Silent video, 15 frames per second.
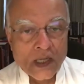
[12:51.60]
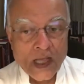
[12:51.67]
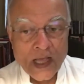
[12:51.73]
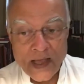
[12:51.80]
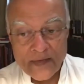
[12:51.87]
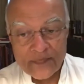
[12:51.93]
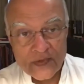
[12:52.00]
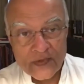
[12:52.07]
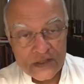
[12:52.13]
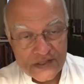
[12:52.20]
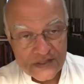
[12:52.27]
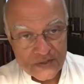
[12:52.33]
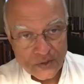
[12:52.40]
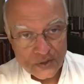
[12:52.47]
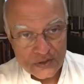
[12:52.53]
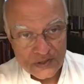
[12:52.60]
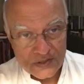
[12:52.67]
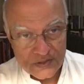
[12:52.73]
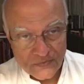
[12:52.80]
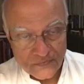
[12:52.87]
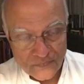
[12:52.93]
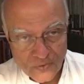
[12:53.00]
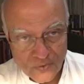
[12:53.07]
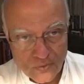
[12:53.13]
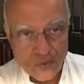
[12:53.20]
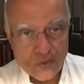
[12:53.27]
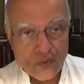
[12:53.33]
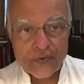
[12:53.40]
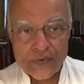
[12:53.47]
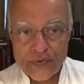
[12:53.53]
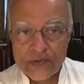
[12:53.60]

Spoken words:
And the sources of growth